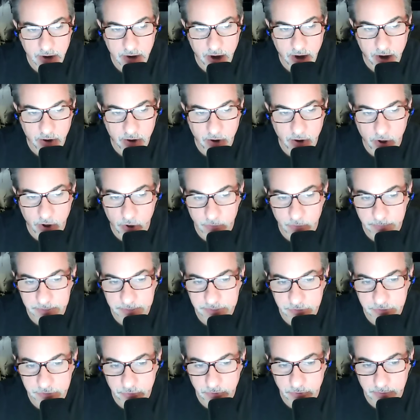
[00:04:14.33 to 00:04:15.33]
Our hope
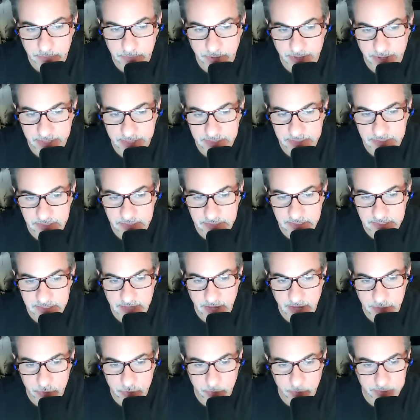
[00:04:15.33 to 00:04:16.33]
is to replace the
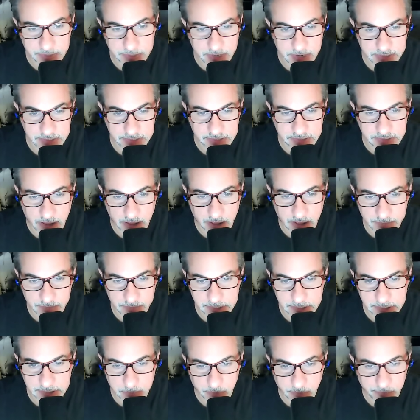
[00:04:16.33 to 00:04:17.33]
scheduled
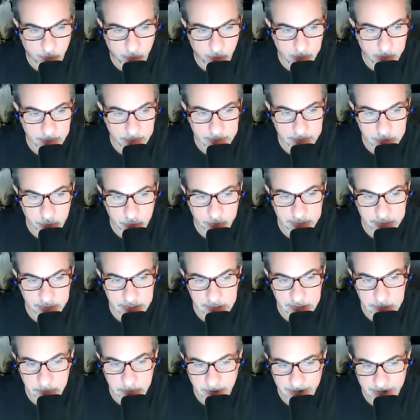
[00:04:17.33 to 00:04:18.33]
Zombies performance with a
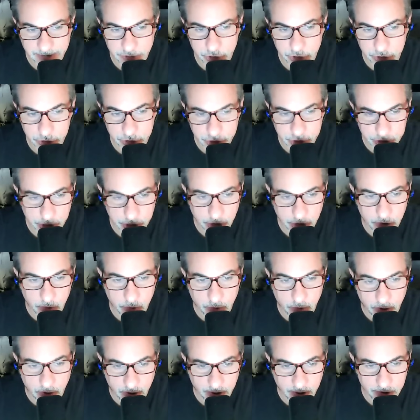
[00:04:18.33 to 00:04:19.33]
special
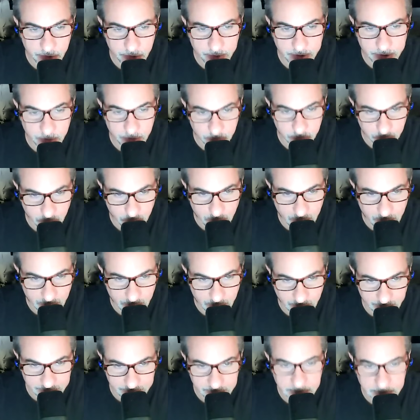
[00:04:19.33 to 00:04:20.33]
show honoring
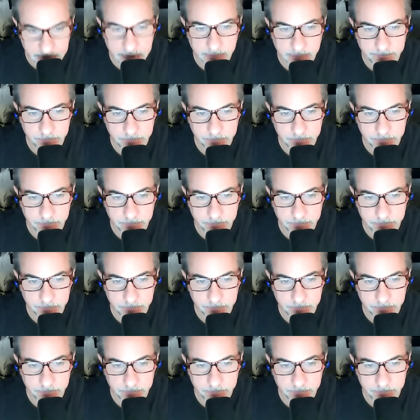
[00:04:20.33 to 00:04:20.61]
Rod,